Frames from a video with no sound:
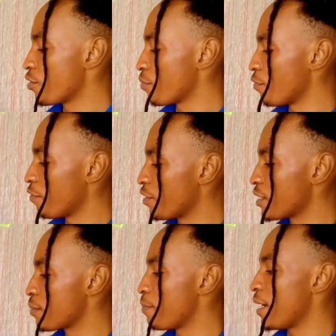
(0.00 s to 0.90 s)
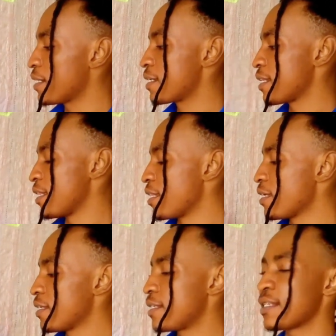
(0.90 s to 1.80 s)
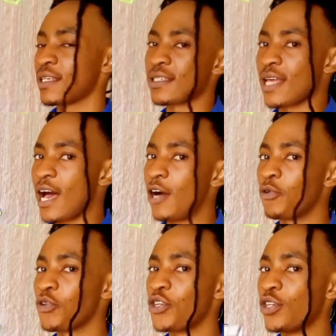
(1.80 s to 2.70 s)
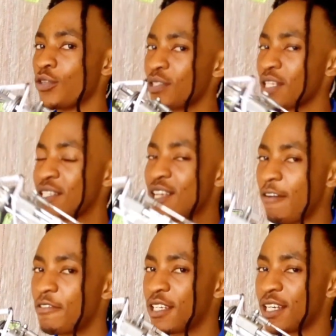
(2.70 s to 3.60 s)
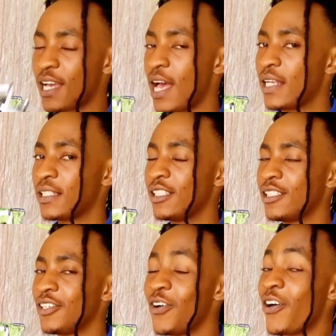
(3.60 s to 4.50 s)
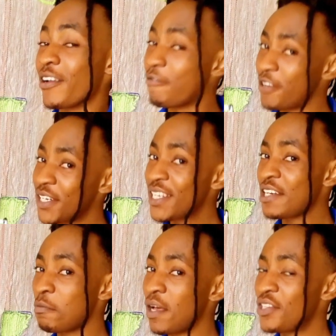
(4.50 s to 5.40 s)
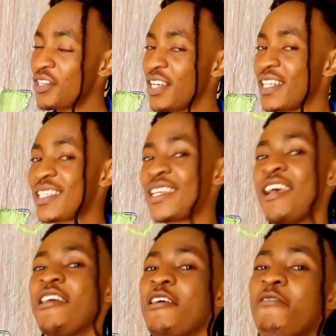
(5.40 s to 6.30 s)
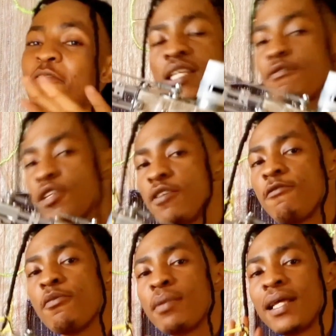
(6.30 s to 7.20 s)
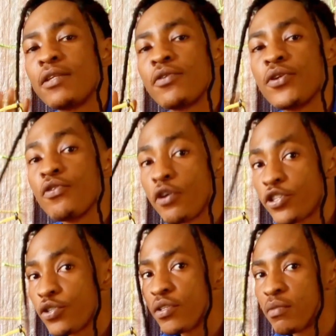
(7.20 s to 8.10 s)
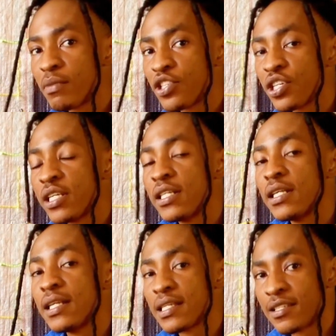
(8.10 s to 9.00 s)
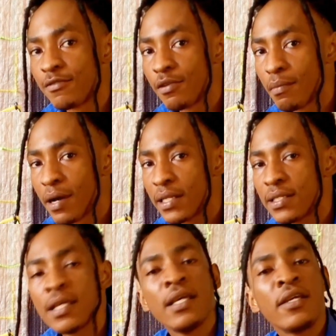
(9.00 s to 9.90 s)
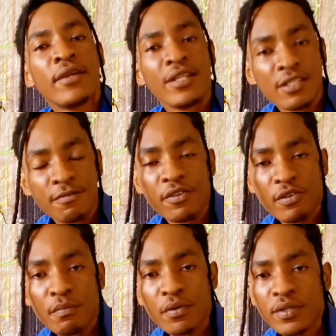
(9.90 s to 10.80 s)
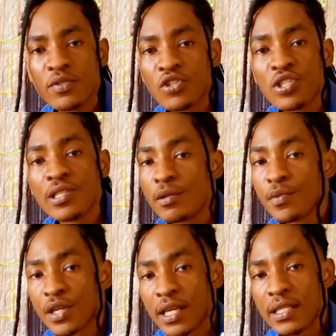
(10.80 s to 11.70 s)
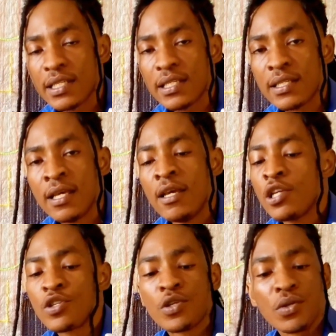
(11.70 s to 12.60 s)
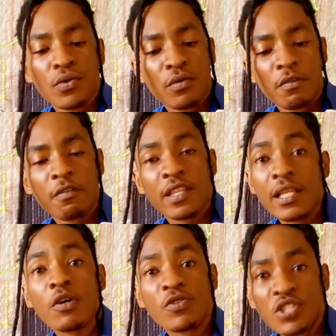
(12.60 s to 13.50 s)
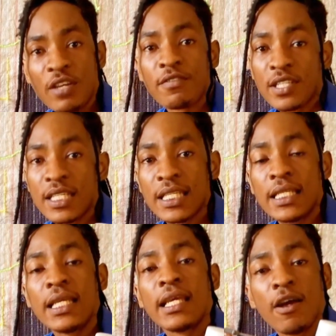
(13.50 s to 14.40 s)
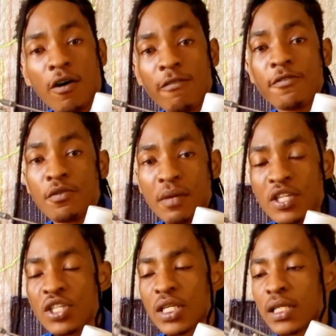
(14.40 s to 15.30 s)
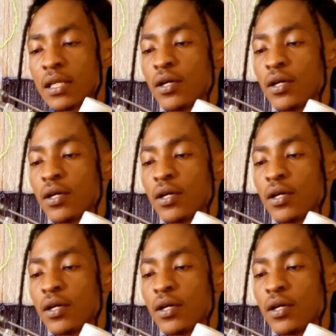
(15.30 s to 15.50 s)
you remove this part, this is how you use a tufting gun on a very tight budget. Now, even if you plan on not using machine in the next several months, it's very important to just lubricate it for the longevity of your machine.